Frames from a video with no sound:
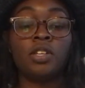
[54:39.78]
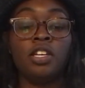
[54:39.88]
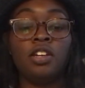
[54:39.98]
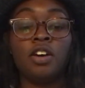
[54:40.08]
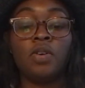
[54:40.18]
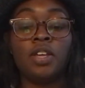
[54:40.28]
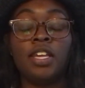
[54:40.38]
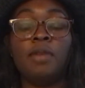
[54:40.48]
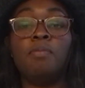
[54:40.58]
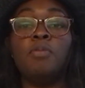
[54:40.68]
you know,
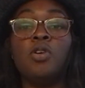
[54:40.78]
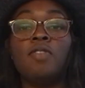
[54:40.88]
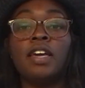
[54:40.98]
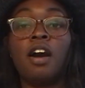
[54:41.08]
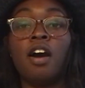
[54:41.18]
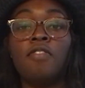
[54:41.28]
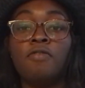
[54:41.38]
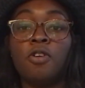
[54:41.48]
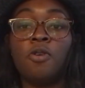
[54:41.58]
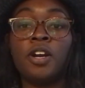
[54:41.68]
keep moving on
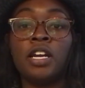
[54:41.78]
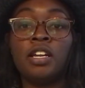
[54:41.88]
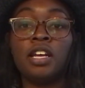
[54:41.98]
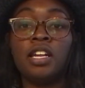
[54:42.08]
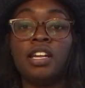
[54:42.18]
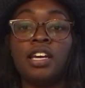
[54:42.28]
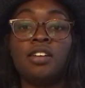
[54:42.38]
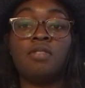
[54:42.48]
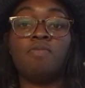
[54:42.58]
forward and like